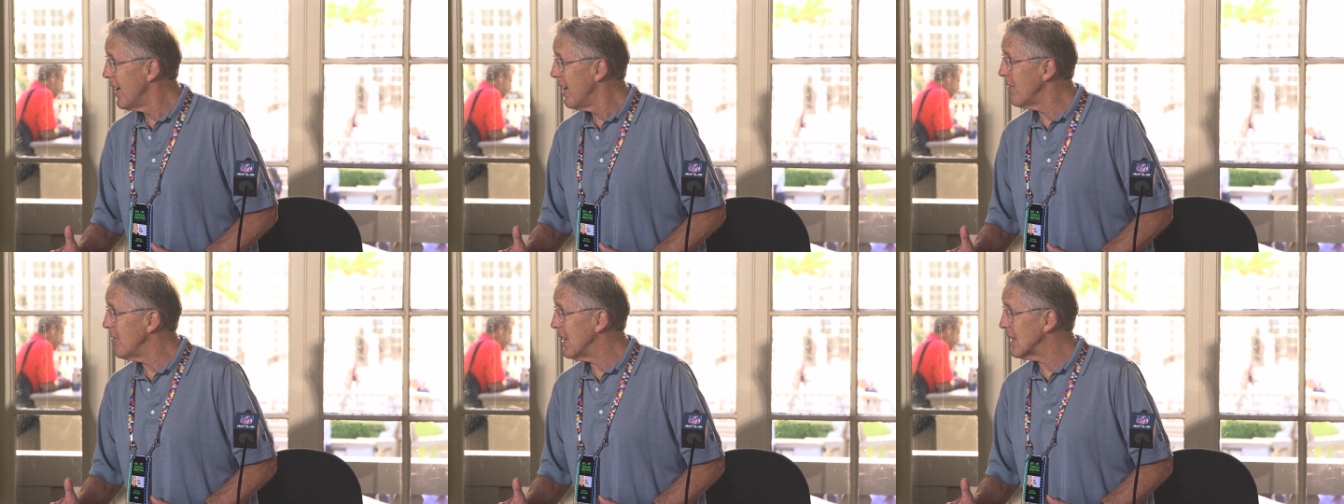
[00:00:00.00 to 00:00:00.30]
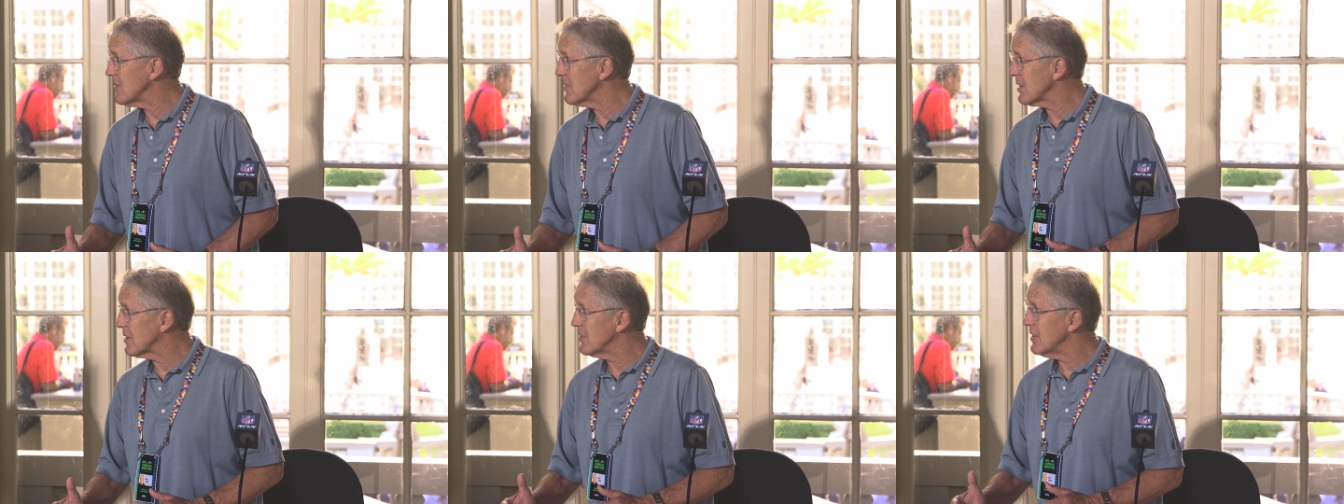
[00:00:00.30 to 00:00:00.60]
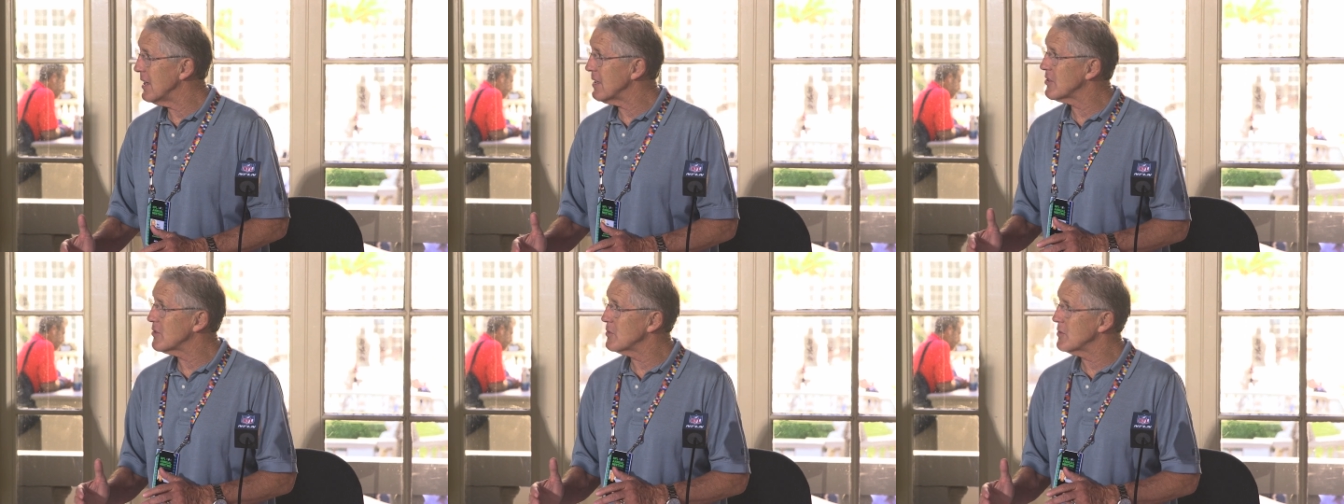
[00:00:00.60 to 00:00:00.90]
of that
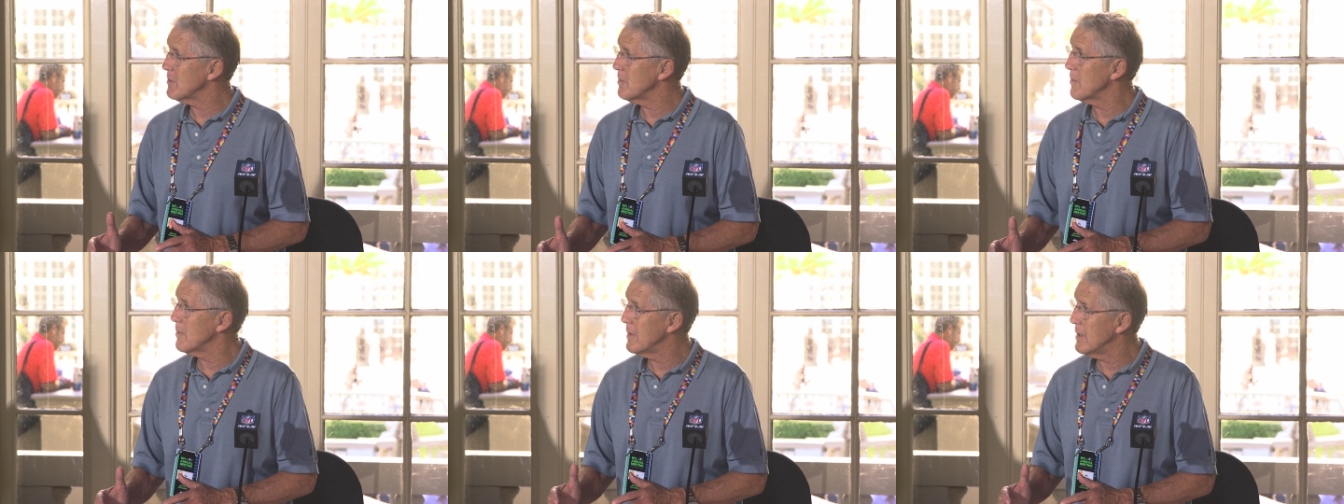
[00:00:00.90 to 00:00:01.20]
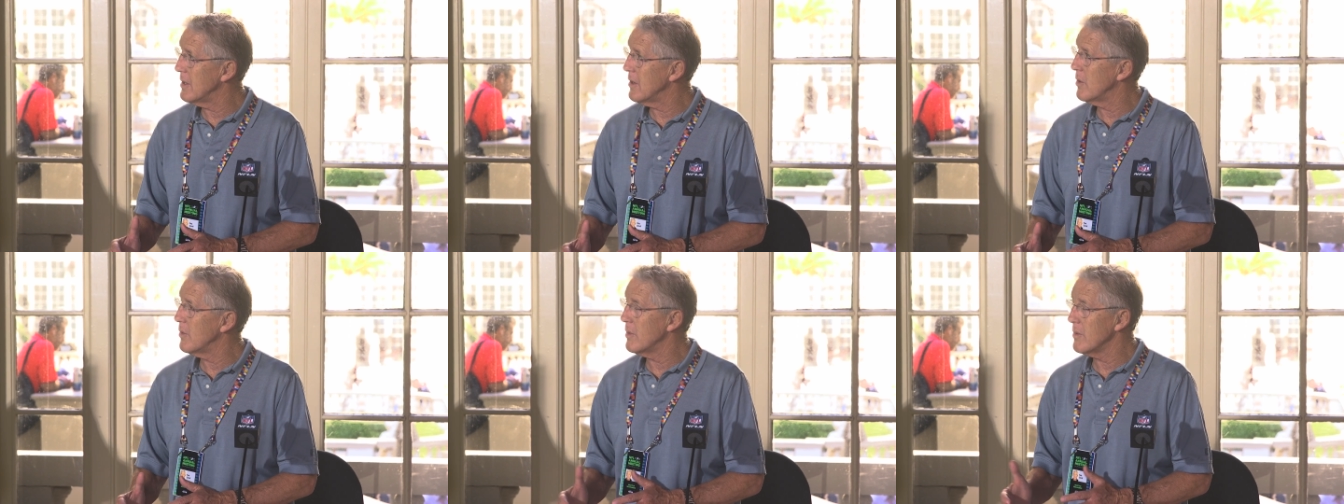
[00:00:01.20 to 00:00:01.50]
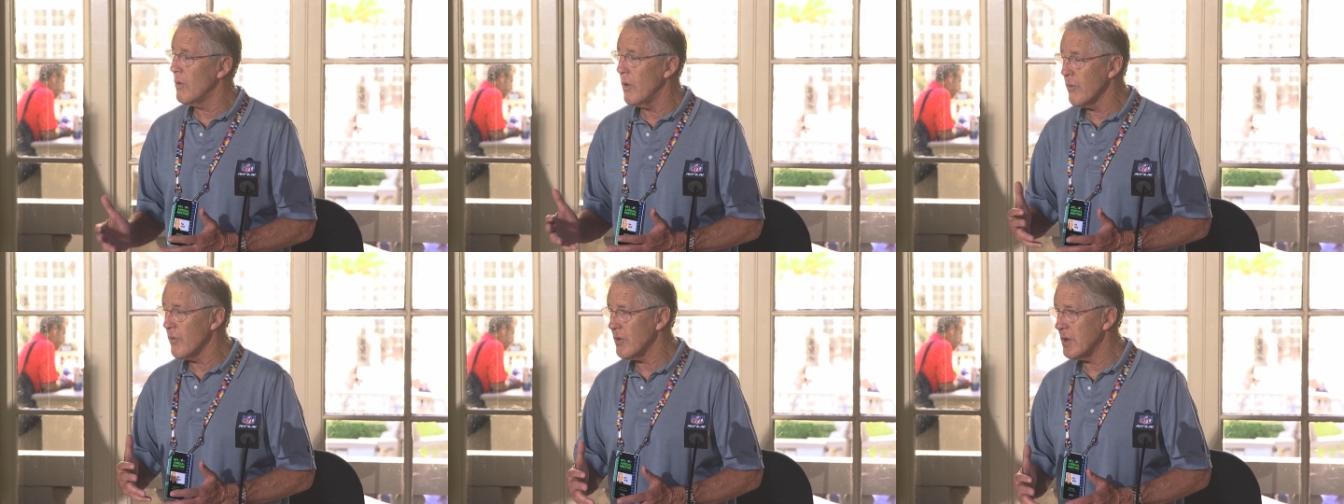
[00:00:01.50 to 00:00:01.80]
success you know
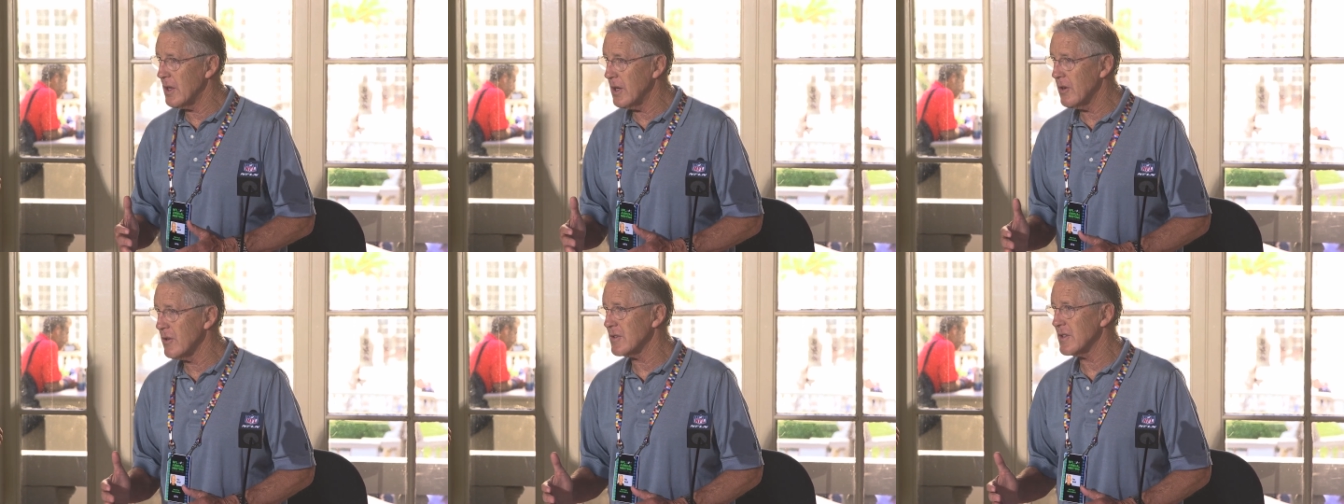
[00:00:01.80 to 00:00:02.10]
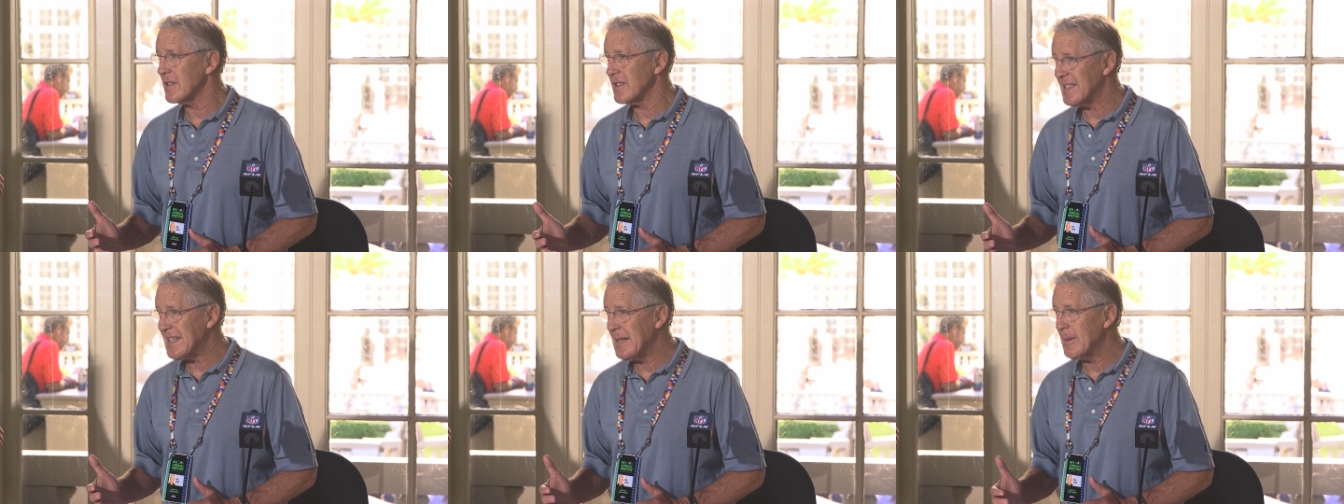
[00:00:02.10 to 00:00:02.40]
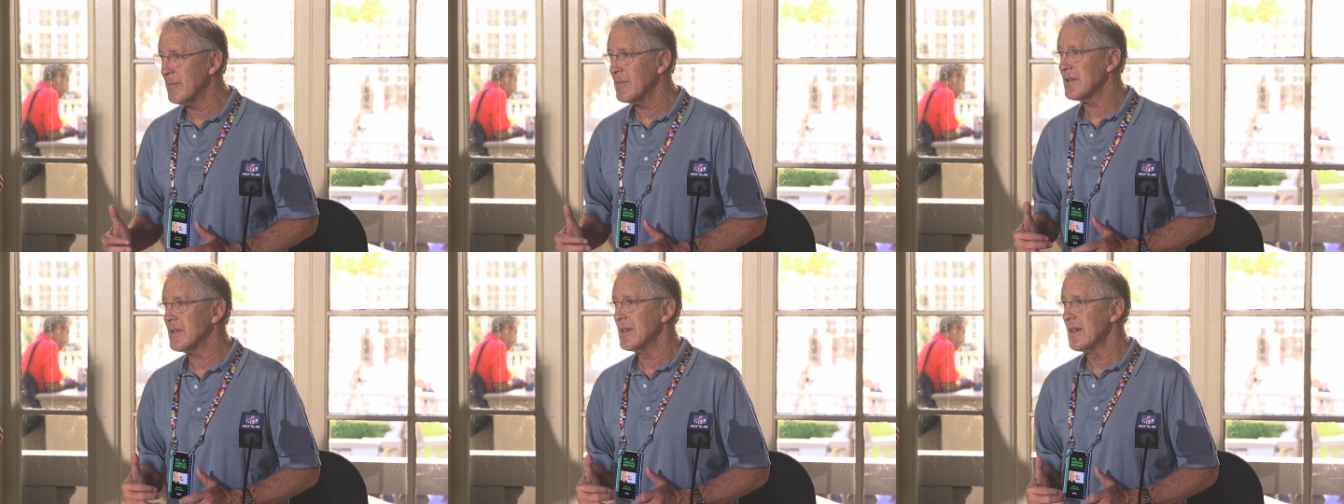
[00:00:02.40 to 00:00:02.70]
over the years it
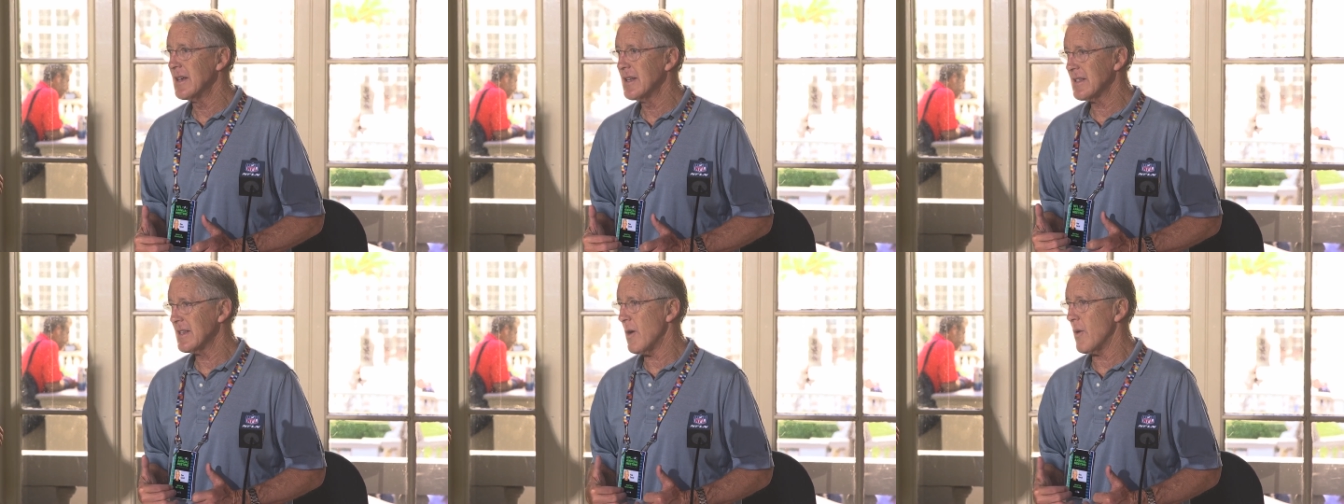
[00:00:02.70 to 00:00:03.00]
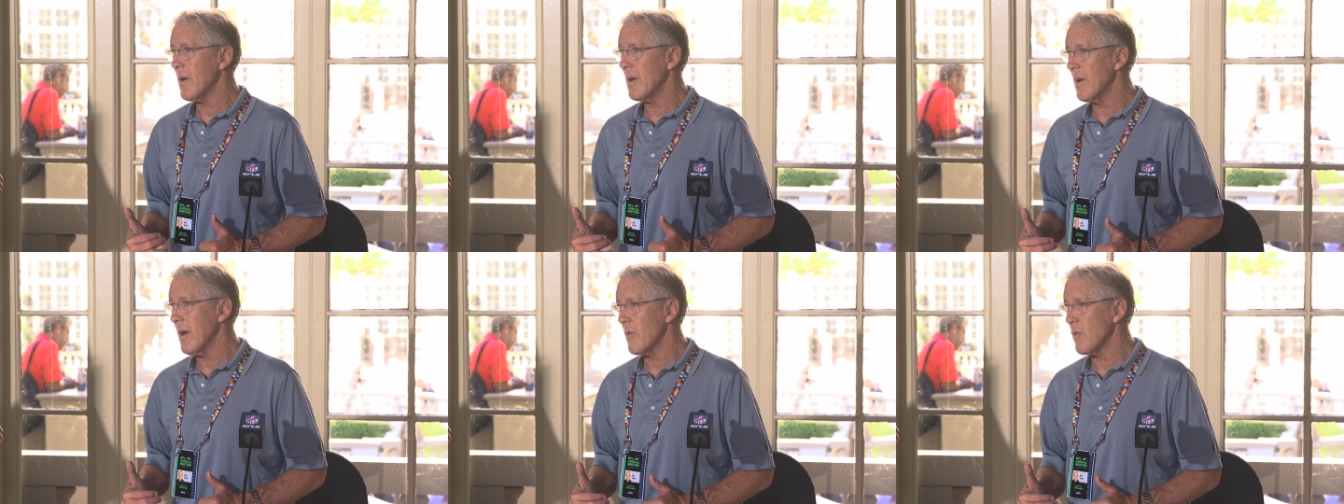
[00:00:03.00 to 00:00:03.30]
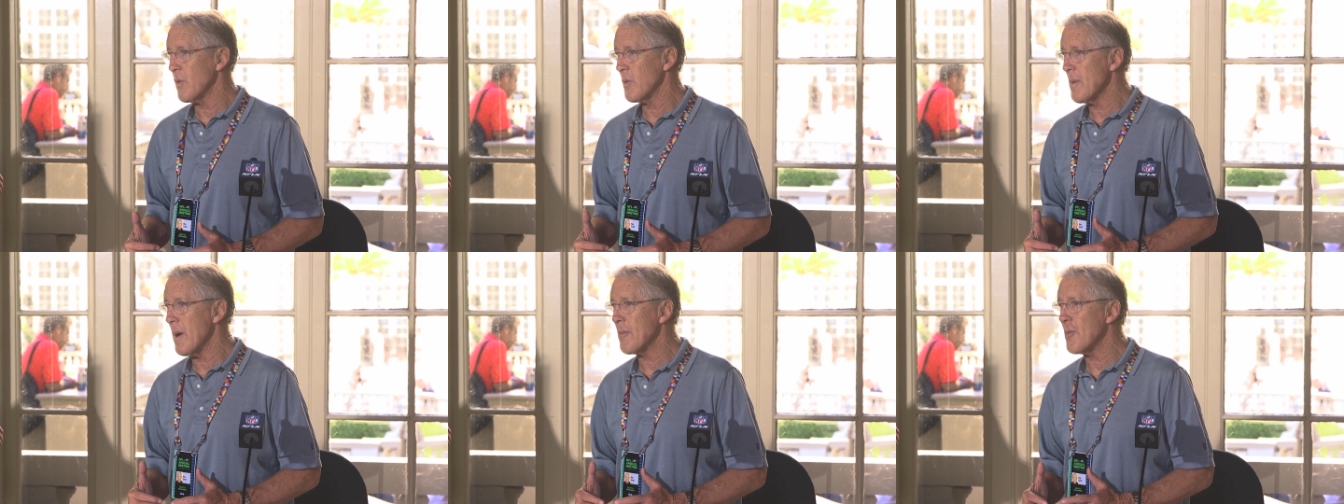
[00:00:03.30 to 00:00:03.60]
seems that's how I, I
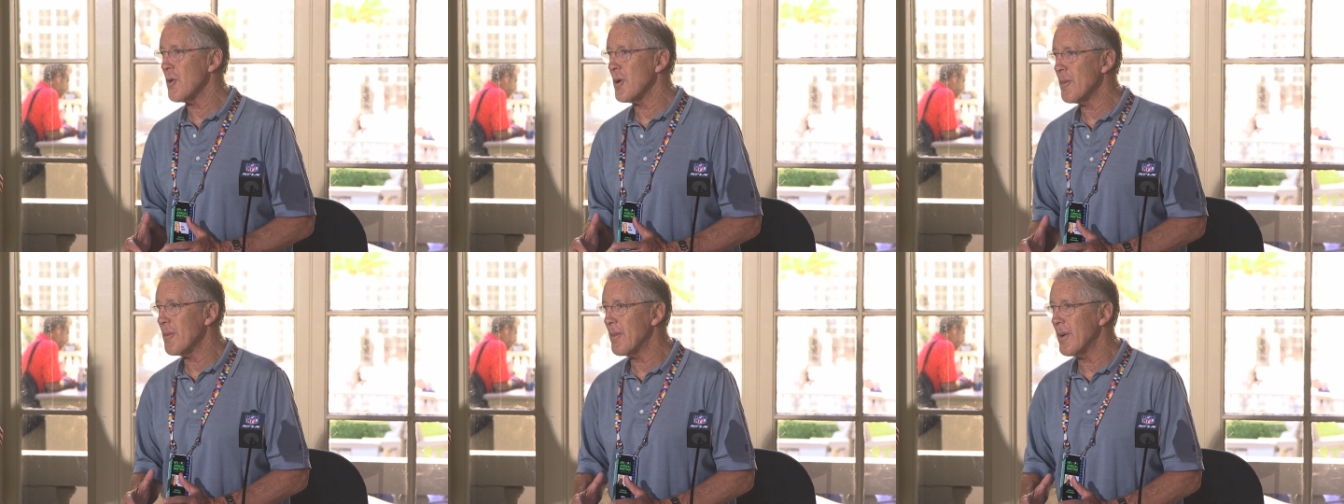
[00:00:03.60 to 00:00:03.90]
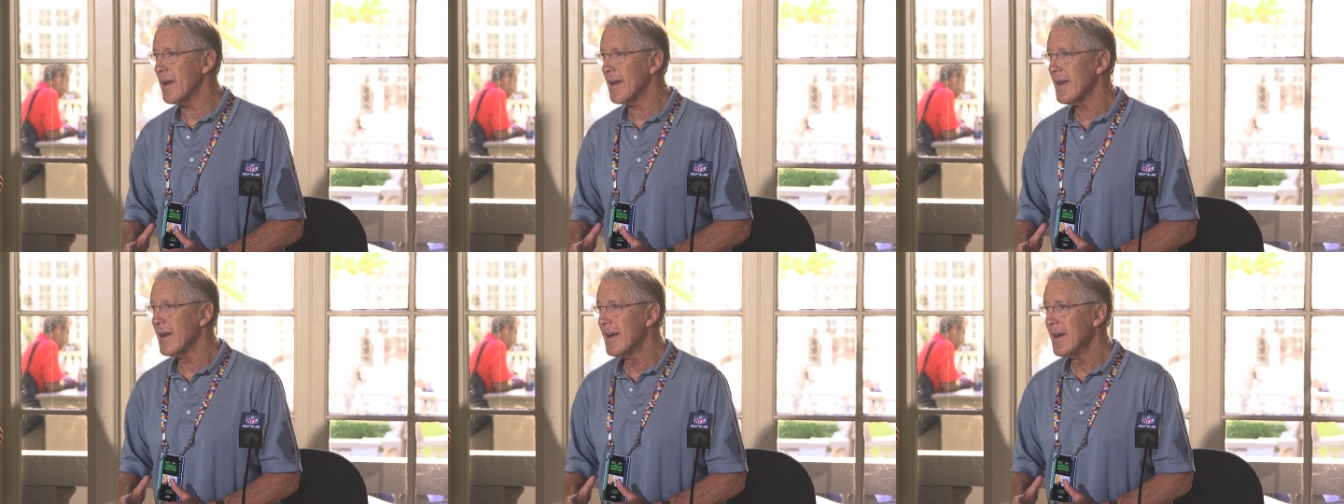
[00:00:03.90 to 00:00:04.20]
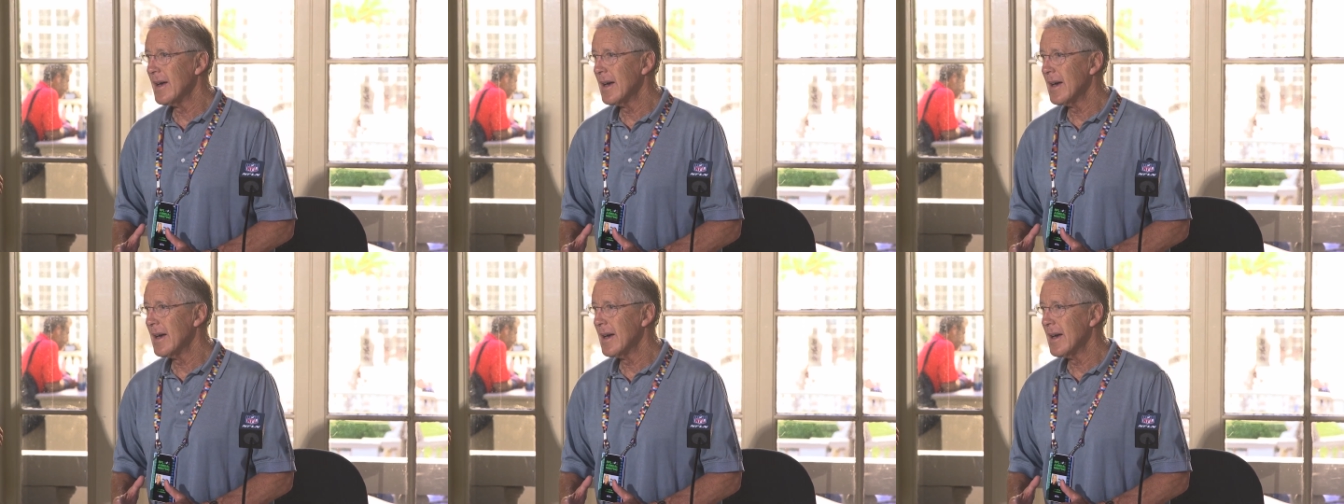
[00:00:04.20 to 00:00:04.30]
remember it but